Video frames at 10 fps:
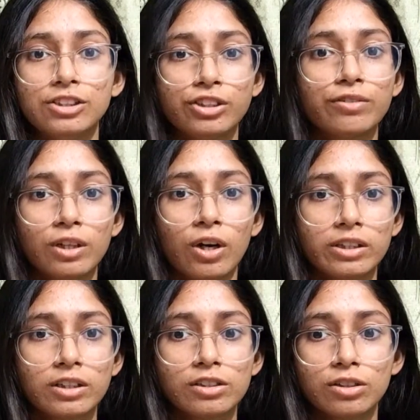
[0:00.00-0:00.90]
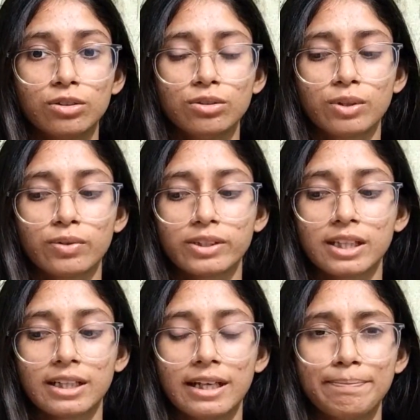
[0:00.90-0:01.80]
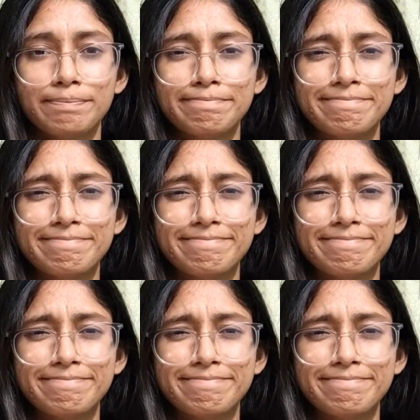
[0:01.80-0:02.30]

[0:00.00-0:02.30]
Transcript: general horticulture, no, what was that name,